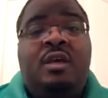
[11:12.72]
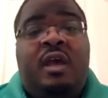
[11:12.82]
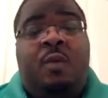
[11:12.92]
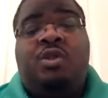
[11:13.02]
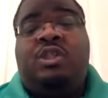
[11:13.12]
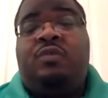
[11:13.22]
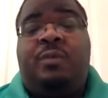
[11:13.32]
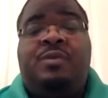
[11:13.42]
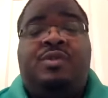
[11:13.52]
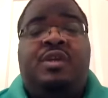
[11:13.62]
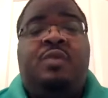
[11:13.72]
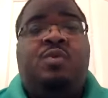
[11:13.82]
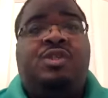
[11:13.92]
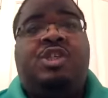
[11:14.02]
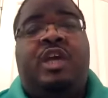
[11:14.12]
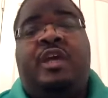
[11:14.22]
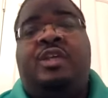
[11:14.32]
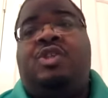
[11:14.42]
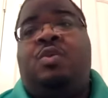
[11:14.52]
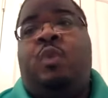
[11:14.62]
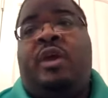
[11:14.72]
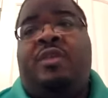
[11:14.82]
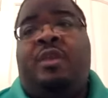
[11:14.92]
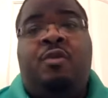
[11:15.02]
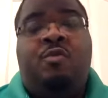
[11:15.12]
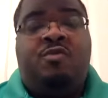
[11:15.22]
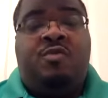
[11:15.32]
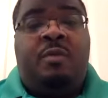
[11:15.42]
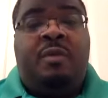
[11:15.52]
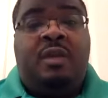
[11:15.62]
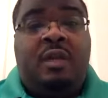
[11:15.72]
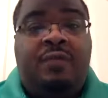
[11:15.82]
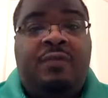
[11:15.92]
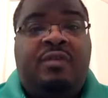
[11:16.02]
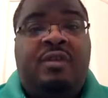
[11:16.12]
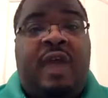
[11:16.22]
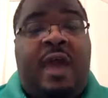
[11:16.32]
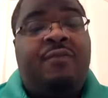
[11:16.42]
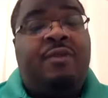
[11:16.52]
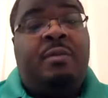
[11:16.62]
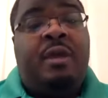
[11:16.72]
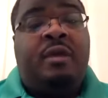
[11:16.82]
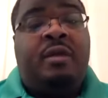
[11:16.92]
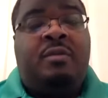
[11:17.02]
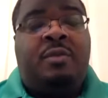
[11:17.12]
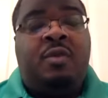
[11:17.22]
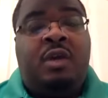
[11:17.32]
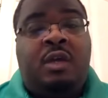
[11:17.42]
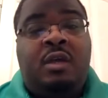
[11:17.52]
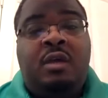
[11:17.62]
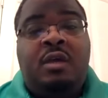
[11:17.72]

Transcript: And what she represented was a change in the way that news is going to be delivered to the African American community.